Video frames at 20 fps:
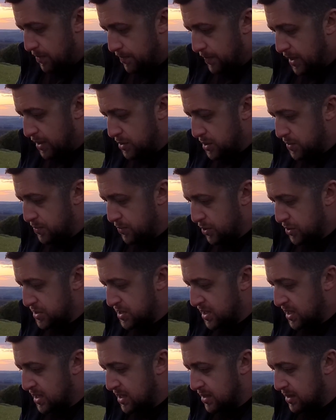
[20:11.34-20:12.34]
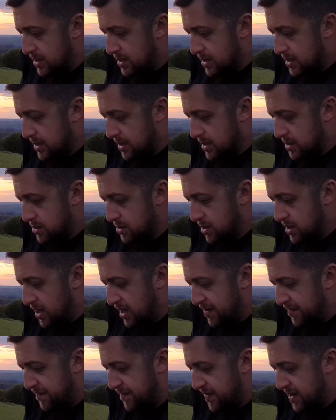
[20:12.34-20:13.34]
Maus Mota, do you
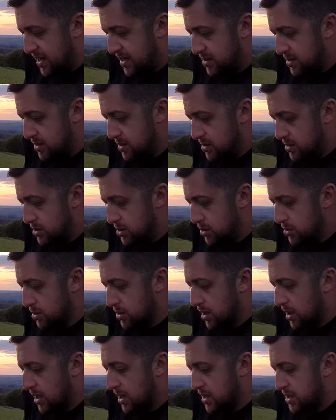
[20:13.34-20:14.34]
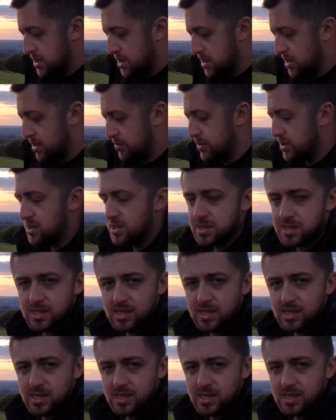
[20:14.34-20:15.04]
have any new cars coming this